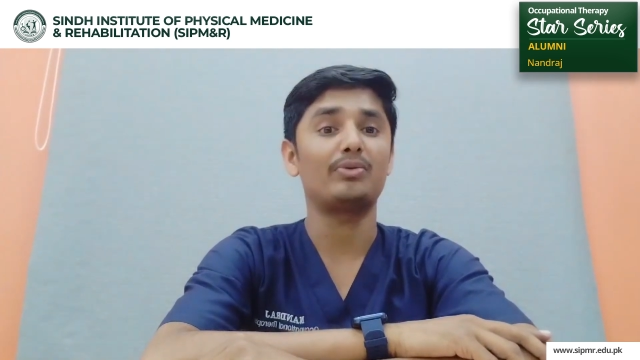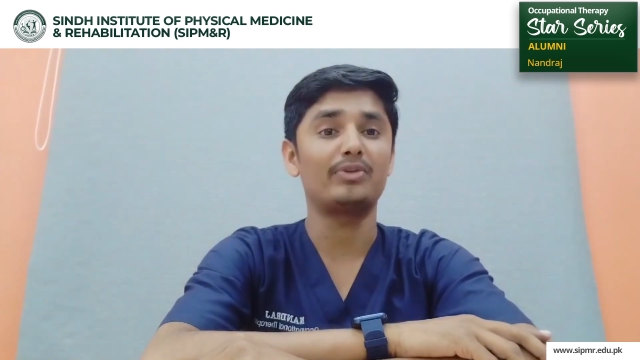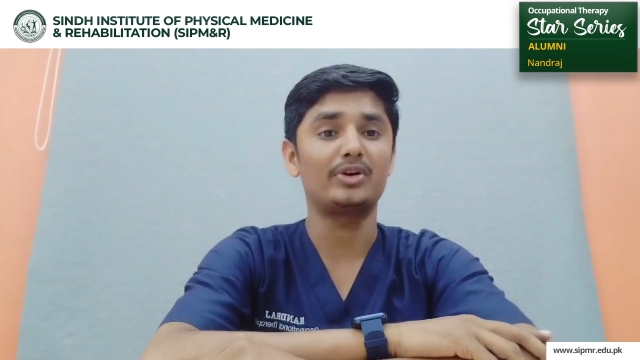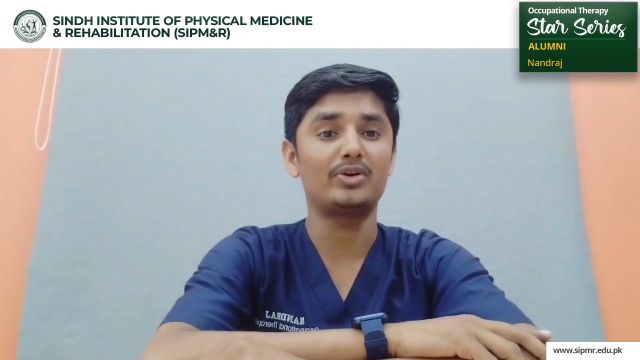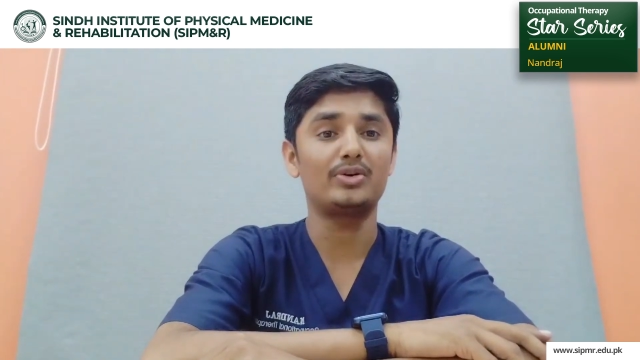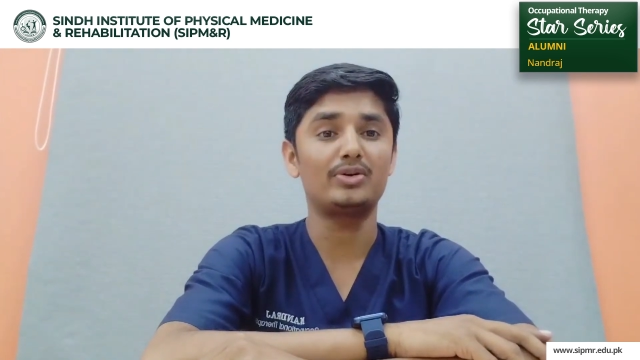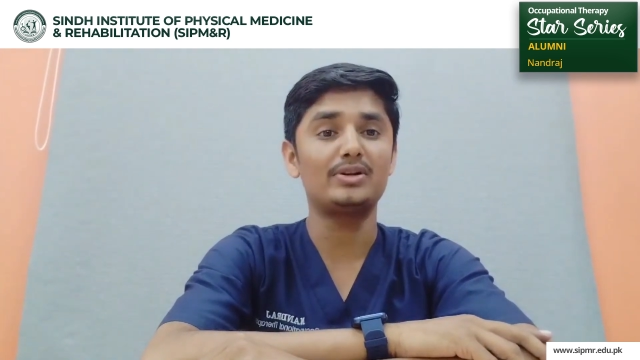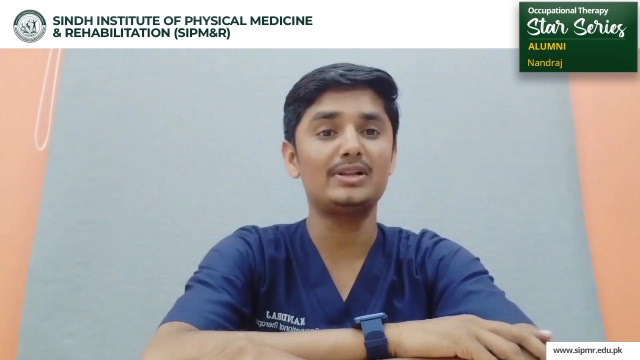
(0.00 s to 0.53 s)

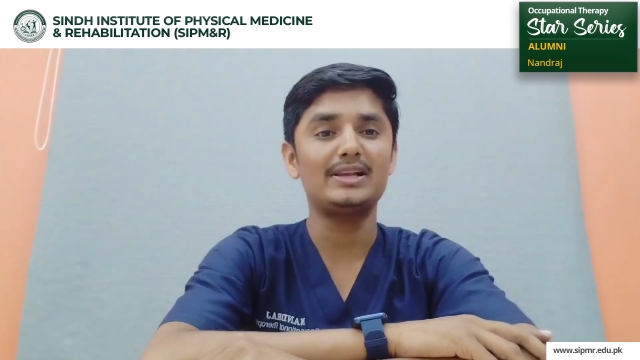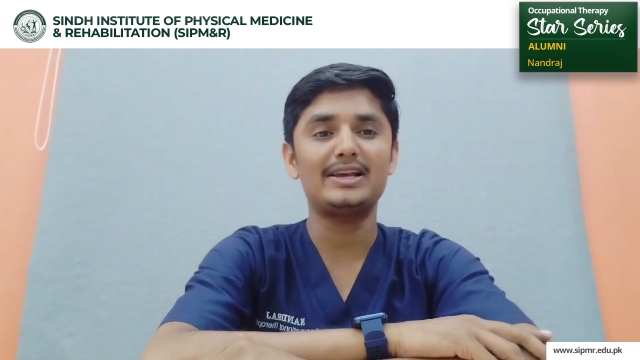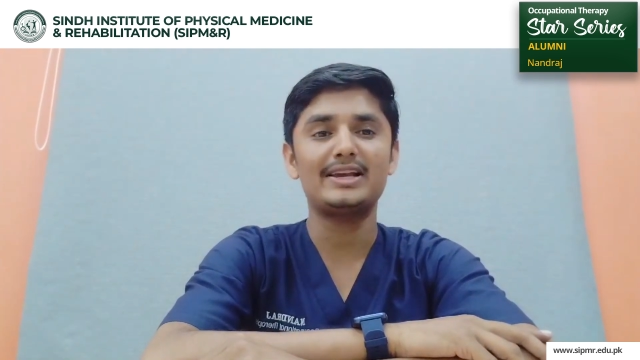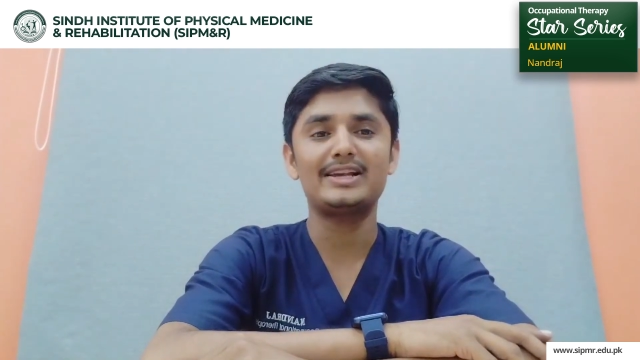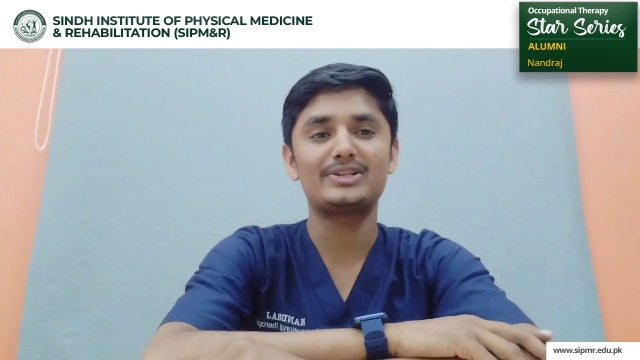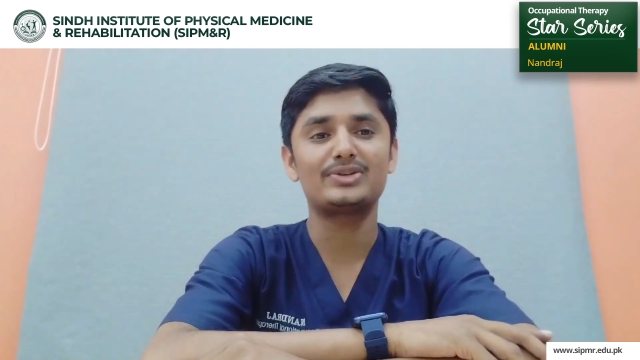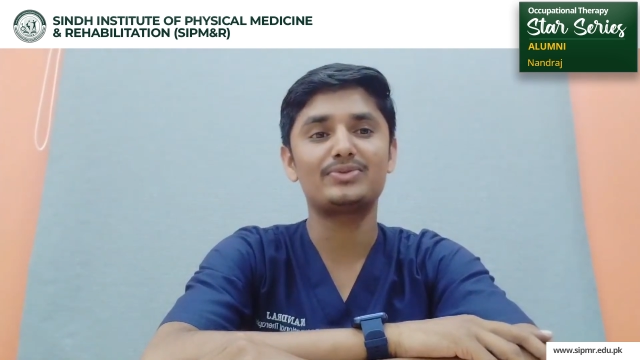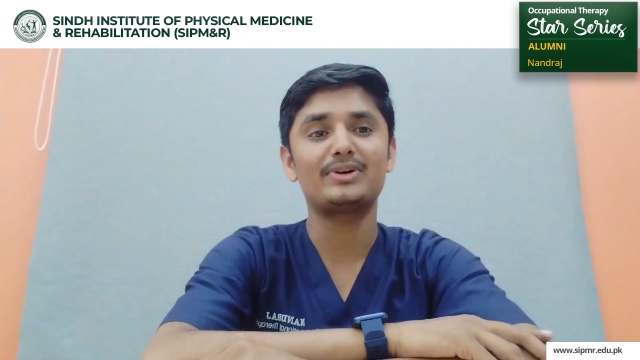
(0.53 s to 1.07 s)
Our goal
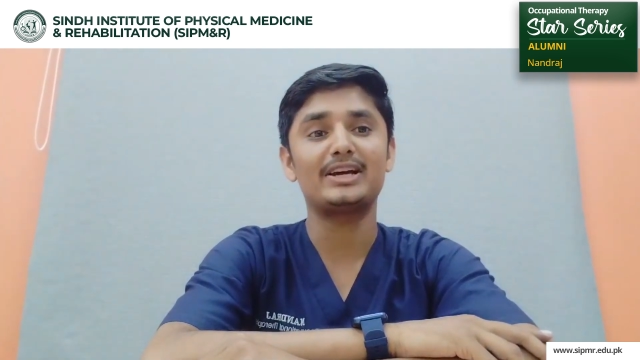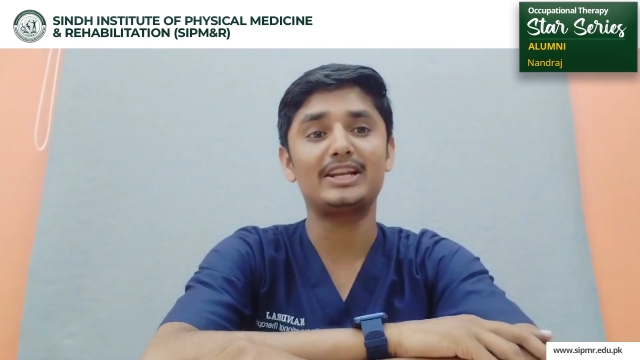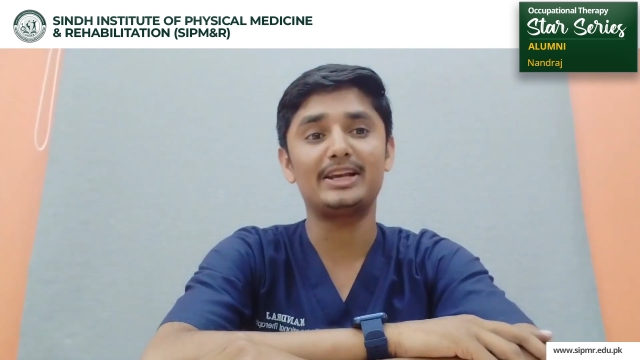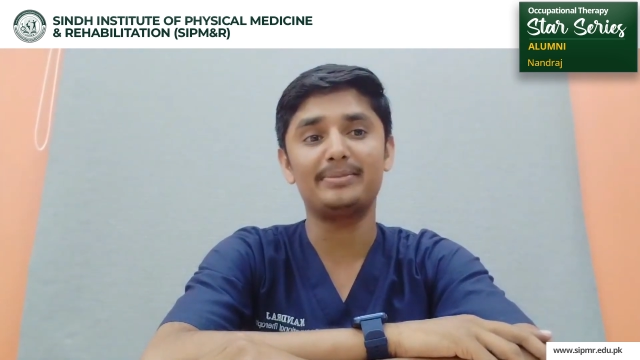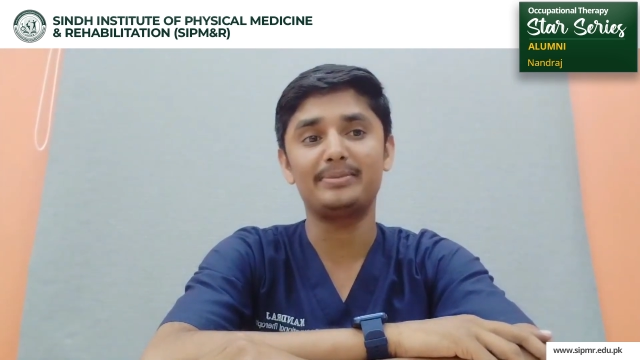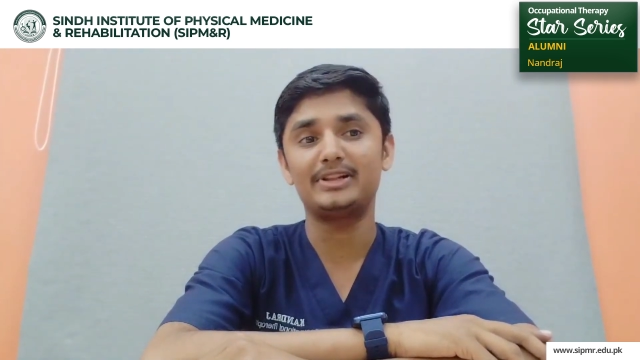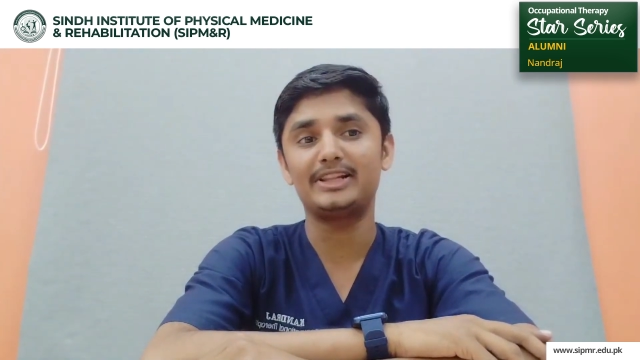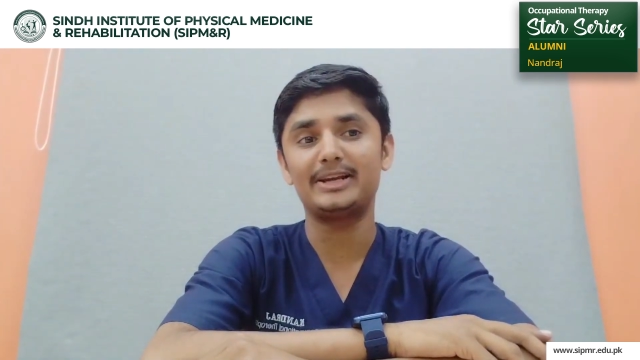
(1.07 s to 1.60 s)
is to
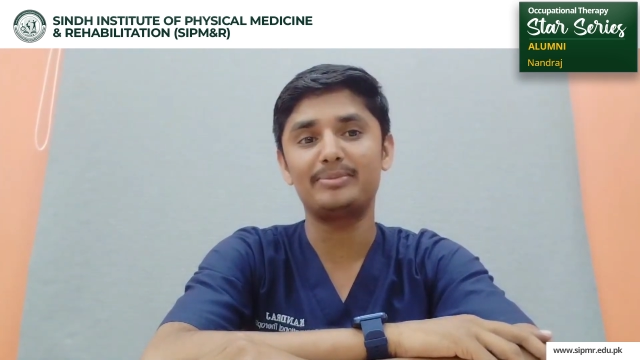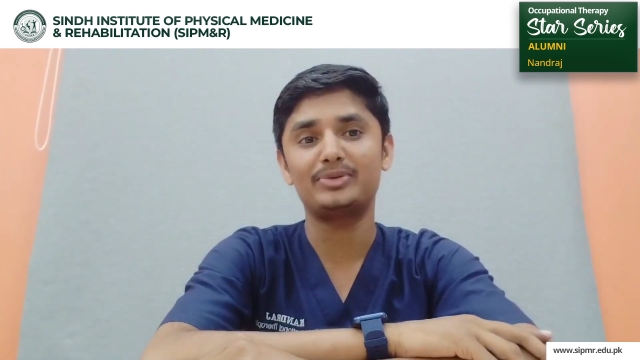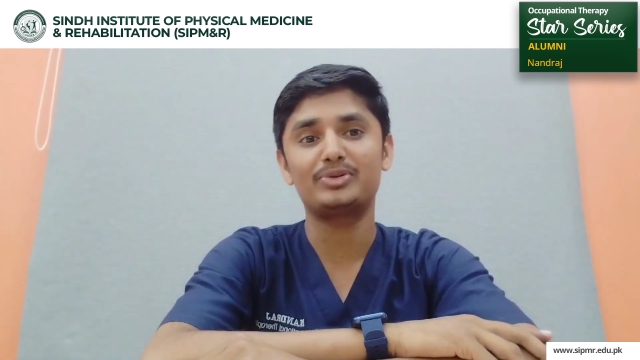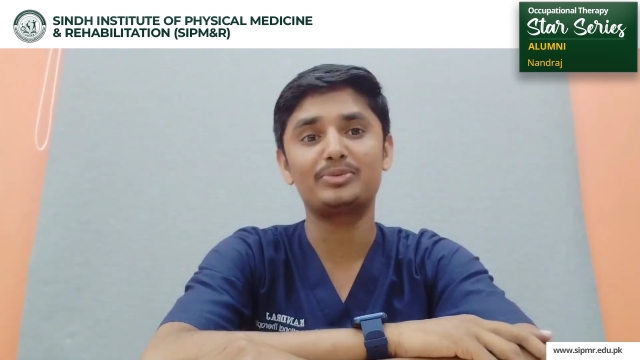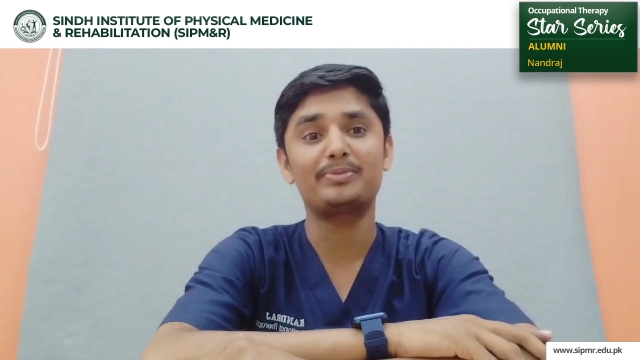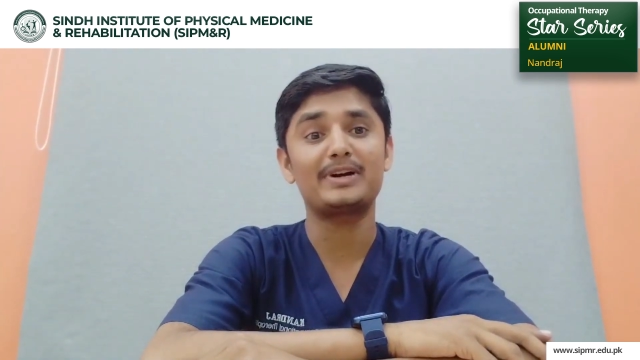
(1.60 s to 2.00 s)
enable them to